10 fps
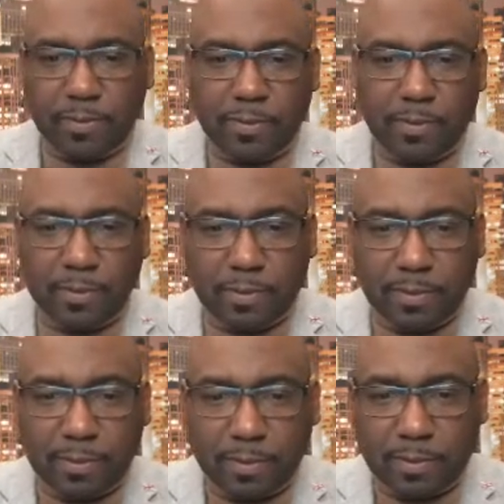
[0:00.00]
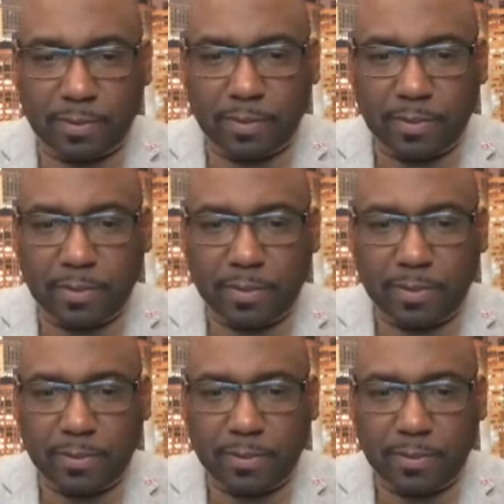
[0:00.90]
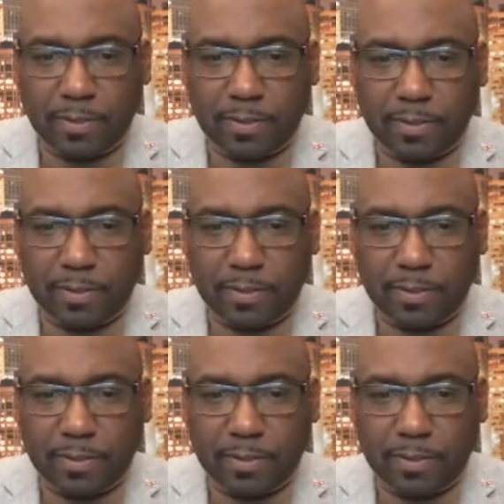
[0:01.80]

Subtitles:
This person isn't speaking.